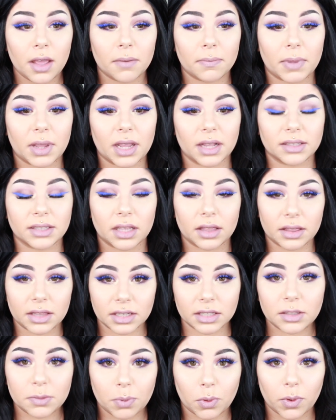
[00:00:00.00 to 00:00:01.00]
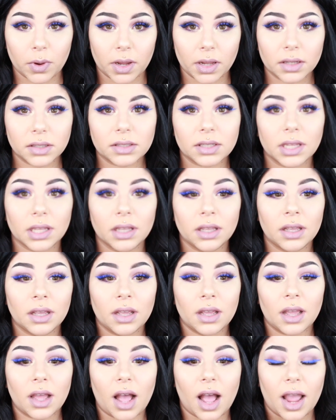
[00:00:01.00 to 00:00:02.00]
because at this point,
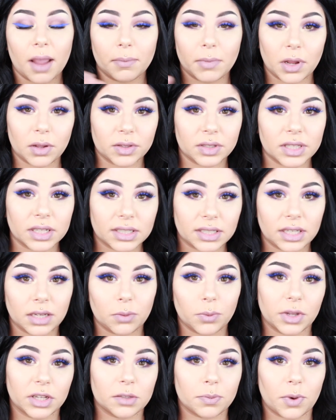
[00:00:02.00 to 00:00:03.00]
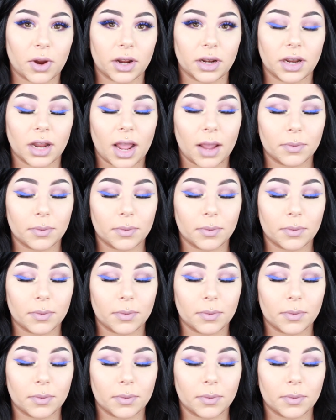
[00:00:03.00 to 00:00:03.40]
I'm now 16 weeks pregnant.